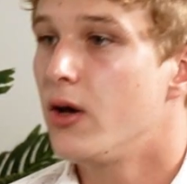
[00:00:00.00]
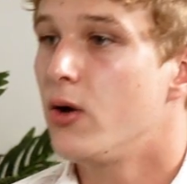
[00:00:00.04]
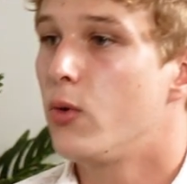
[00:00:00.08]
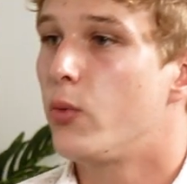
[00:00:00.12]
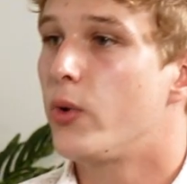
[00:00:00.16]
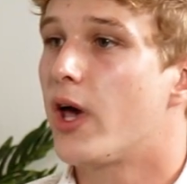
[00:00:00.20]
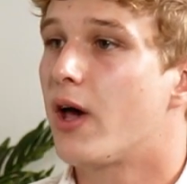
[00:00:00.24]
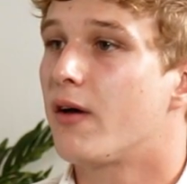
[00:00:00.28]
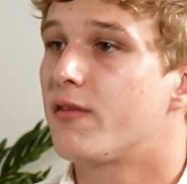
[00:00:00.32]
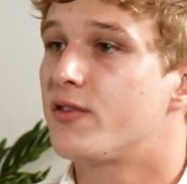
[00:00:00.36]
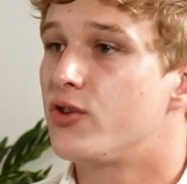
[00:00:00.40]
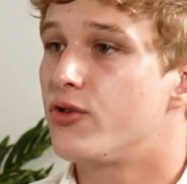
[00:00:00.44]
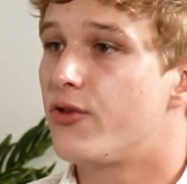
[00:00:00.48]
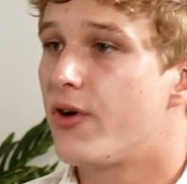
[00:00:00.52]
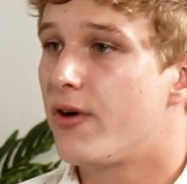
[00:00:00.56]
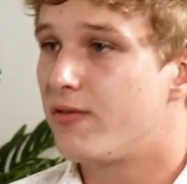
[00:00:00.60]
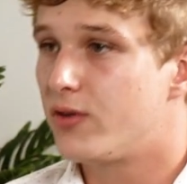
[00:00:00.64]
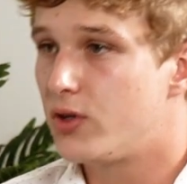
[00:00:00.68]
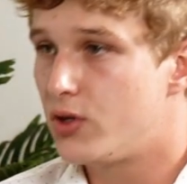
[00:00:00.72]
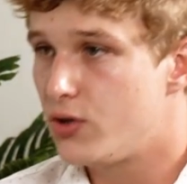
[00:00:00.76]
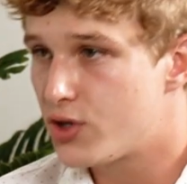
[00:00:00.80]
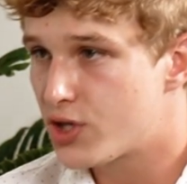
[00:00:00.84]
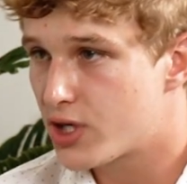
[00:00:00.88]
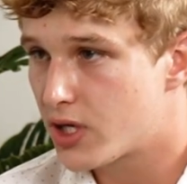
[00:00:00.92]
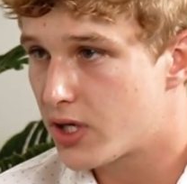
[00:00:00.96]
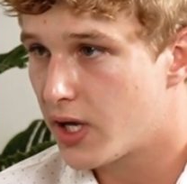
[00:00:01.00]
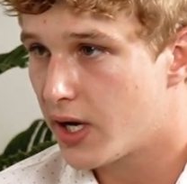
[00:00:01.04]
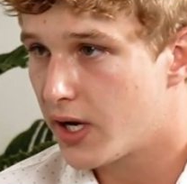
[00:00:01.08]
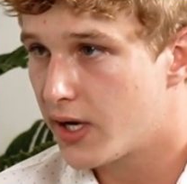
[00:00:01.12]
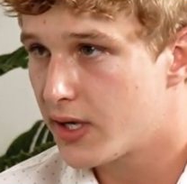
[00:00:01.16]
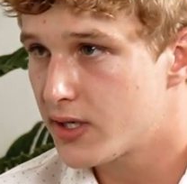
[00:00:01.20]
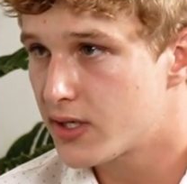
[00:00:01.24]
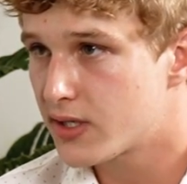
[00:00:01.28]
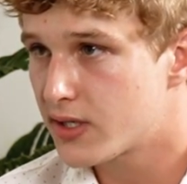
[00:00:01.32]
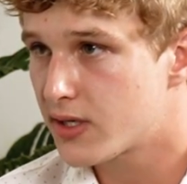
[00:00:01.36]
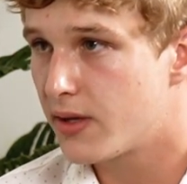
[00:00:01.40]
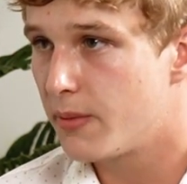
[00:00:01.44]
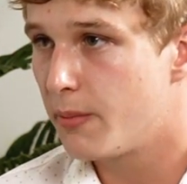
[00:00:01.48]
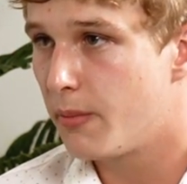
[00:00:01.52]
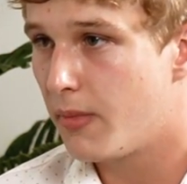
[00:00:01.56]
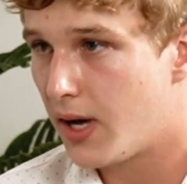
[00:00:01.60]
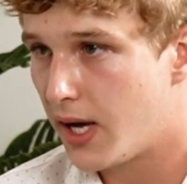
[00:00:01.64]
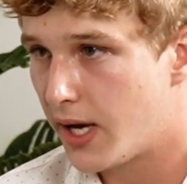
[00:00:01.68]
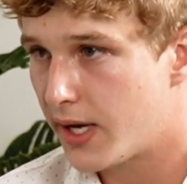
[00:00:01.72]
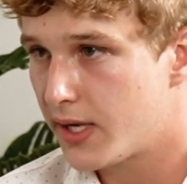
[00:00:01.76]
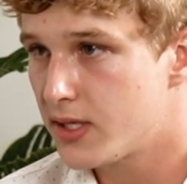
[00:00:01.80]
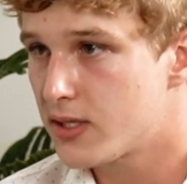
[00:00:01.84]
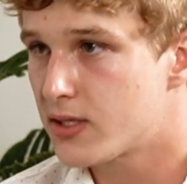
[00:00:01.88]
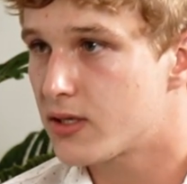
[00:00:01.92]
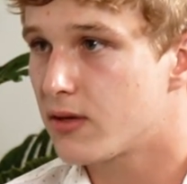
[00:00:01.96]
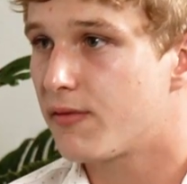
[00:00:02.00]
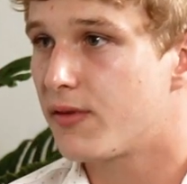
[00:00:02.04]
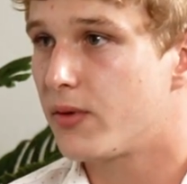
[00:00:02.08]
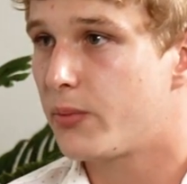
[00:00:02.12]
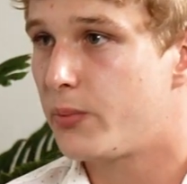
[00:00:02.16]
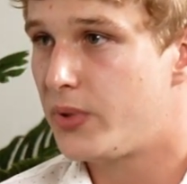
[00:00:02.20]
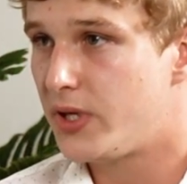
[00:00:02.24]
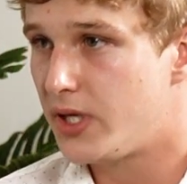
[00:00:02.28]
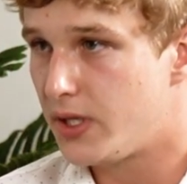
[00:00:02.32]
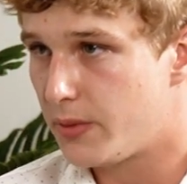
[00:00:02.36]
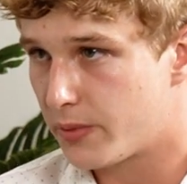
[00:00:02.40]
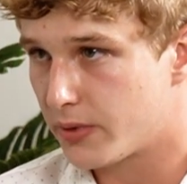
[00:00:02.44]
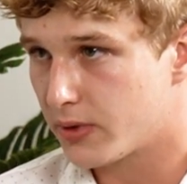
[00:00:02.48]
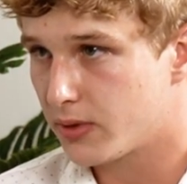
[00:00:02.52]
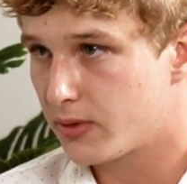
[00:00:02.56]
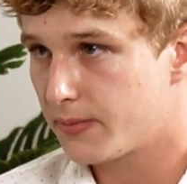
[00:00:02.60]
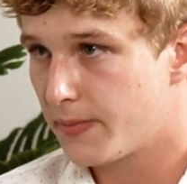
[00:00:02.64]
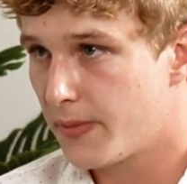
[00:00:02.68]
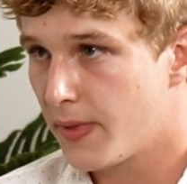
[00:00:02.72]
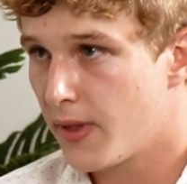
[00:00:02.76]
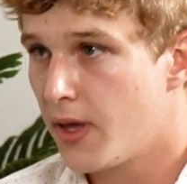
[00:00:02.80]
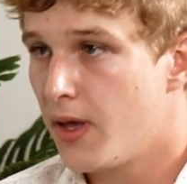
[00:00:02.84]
We have to revolutionize the minds of the people.